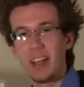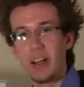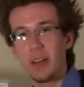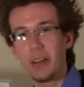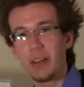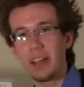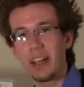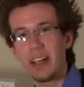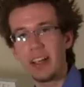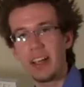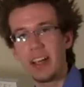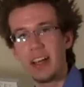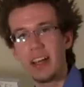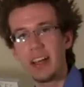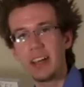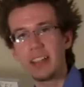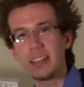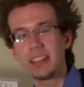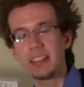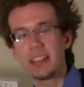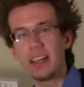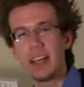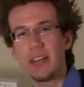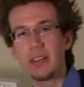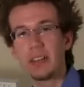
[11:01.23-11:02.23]
Okay
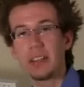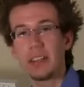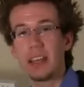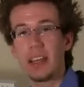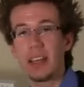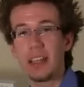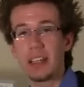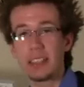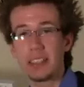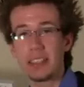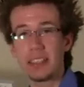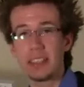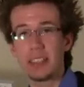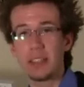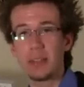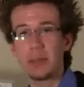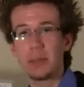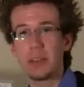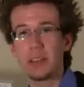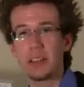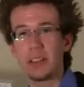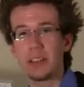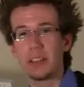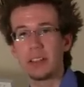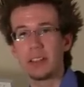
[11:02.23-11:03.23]
guys, now the next thing
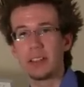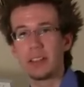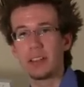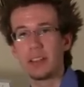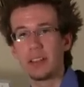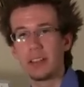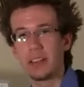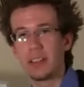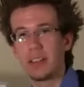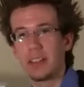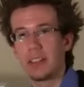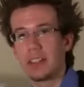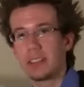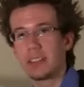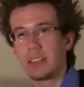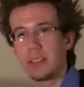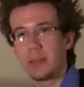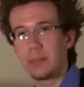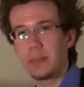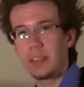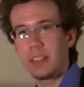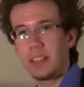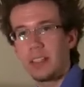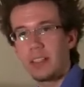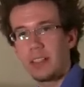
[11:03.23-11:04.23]
we're going to learn is
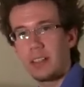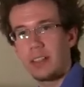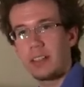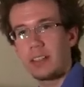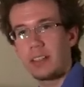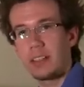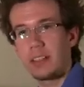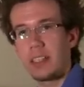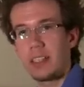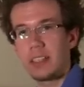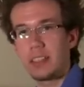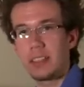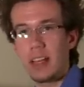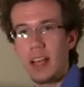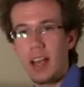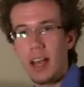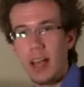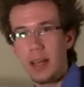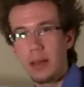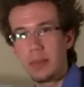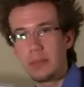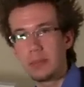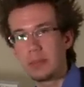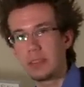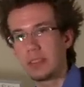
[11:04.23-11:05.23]
something called a
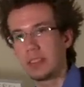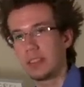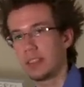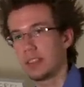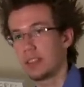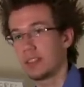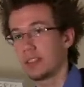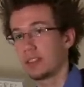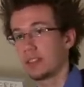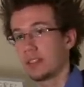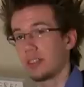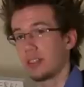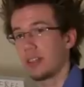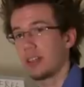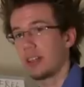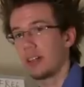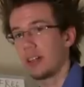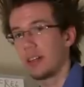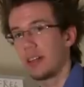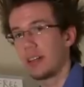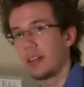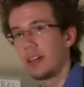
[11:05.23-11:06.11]
time signature.